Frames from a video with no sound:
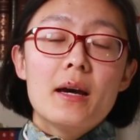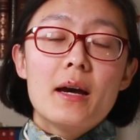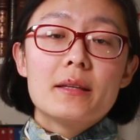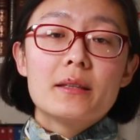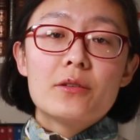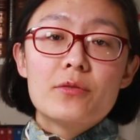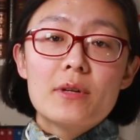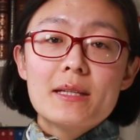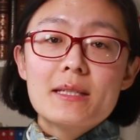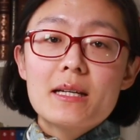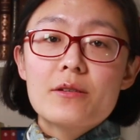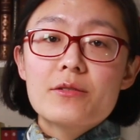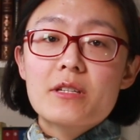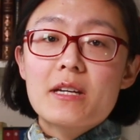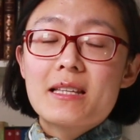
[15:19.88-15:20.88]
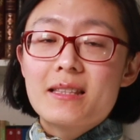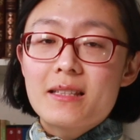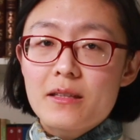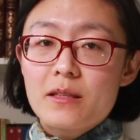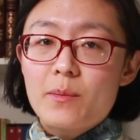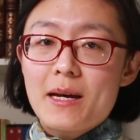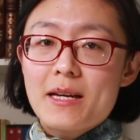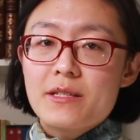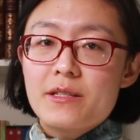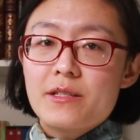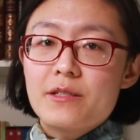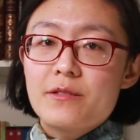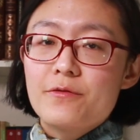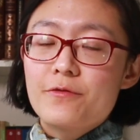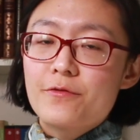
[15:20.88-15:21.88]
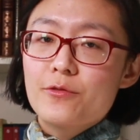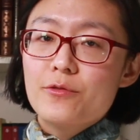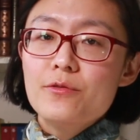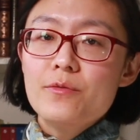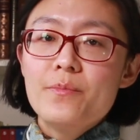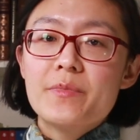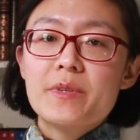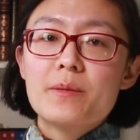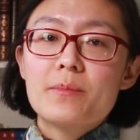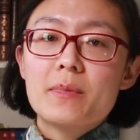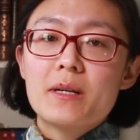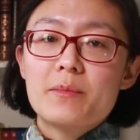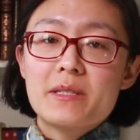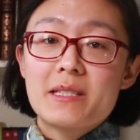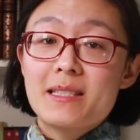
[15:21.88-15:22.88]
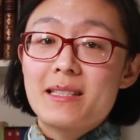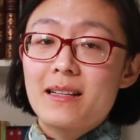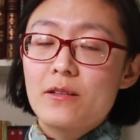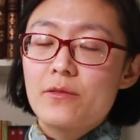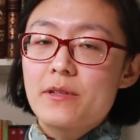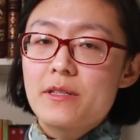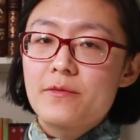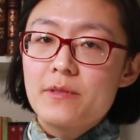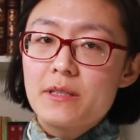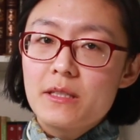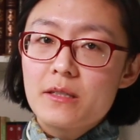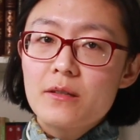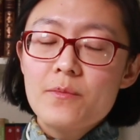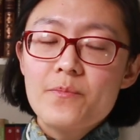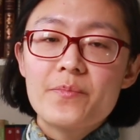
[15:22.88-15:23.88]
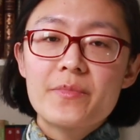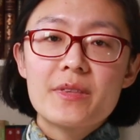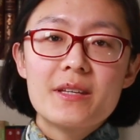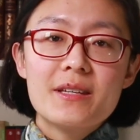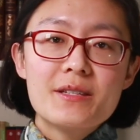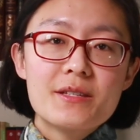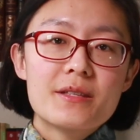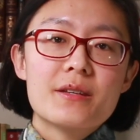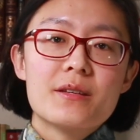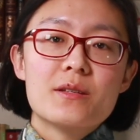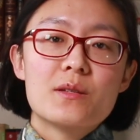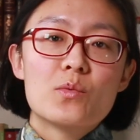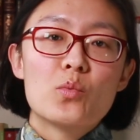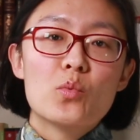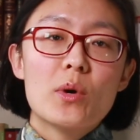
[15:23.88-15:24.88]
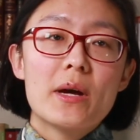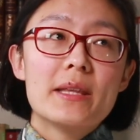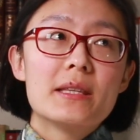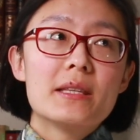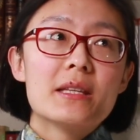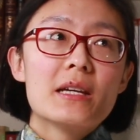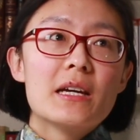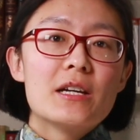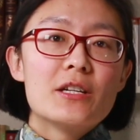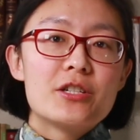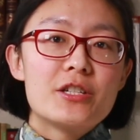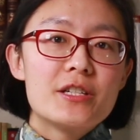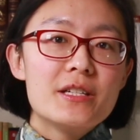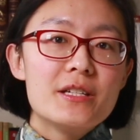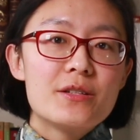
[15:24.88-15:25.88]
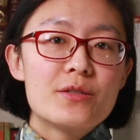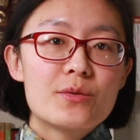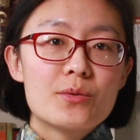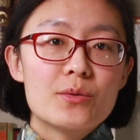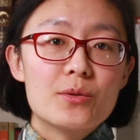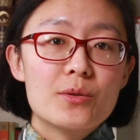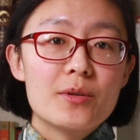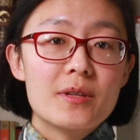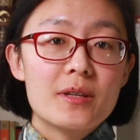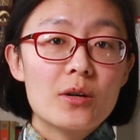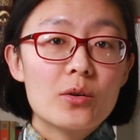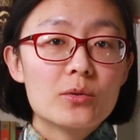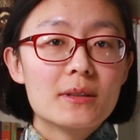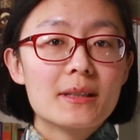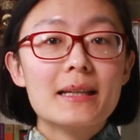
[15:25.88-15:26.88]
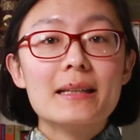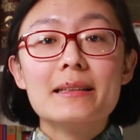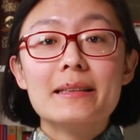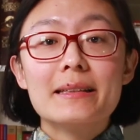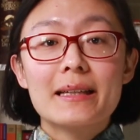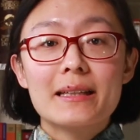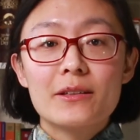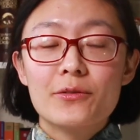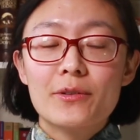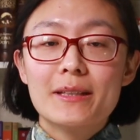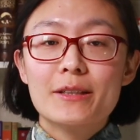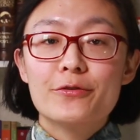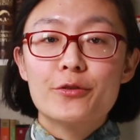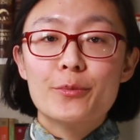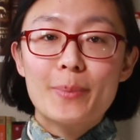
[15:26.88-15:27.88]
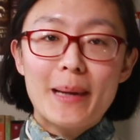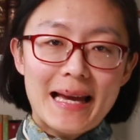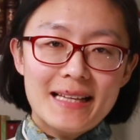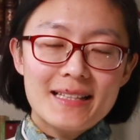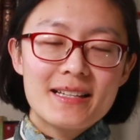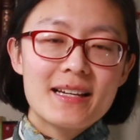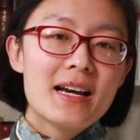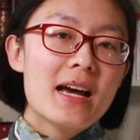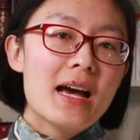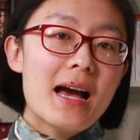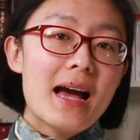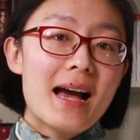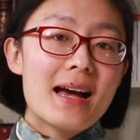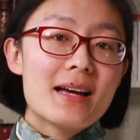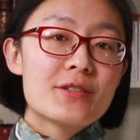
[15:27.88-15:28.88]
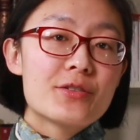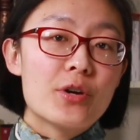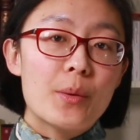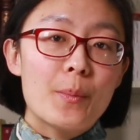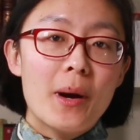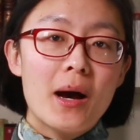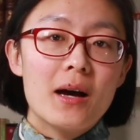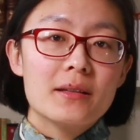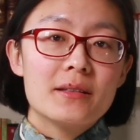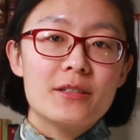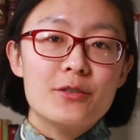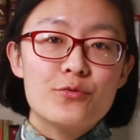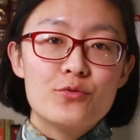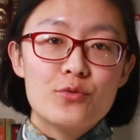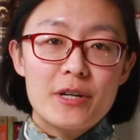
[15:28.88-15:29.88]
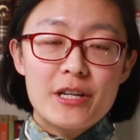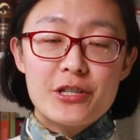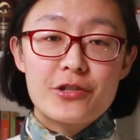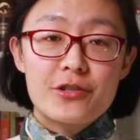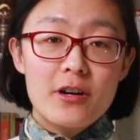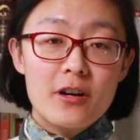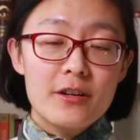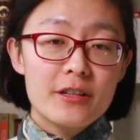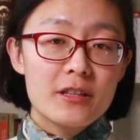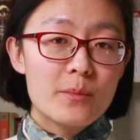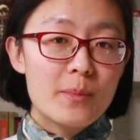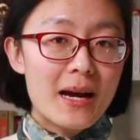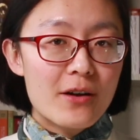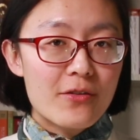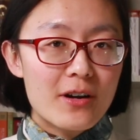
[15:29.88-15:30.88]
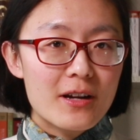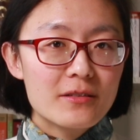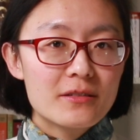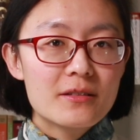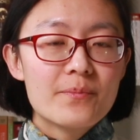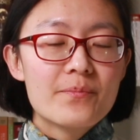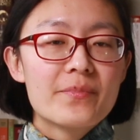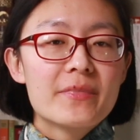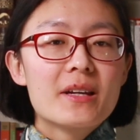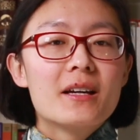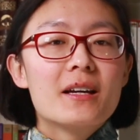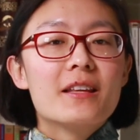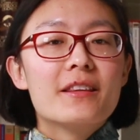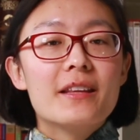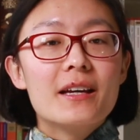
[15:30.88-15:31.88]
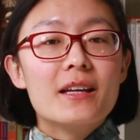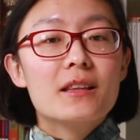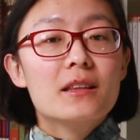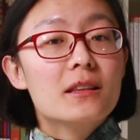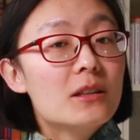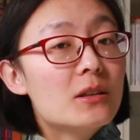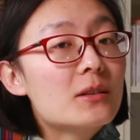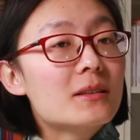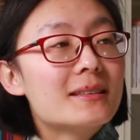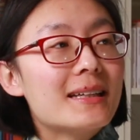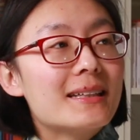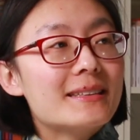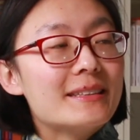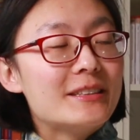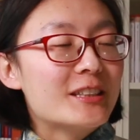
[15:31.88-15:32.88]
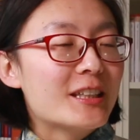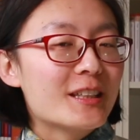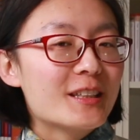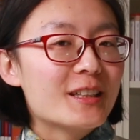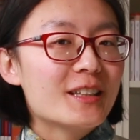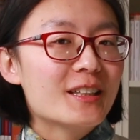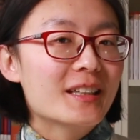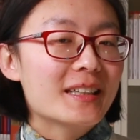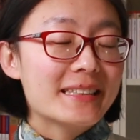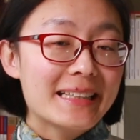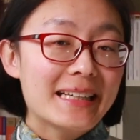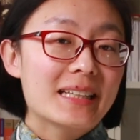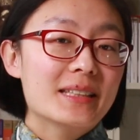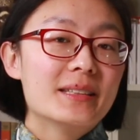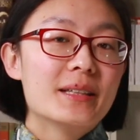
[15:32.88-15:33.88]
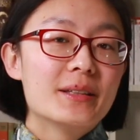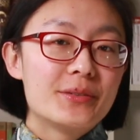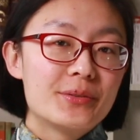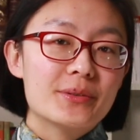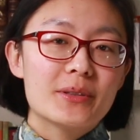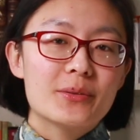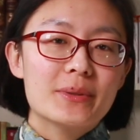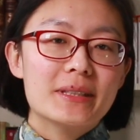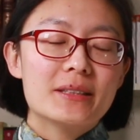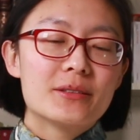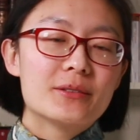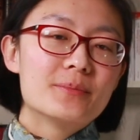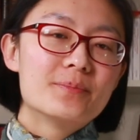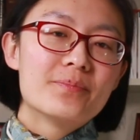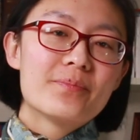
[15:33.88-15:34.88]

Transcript: And I read out another passage in full in my Mrs. Alloway's video, the instance when she saw the old lady getting ready for bed as her party raged on in the background. They looked at each other again through a window.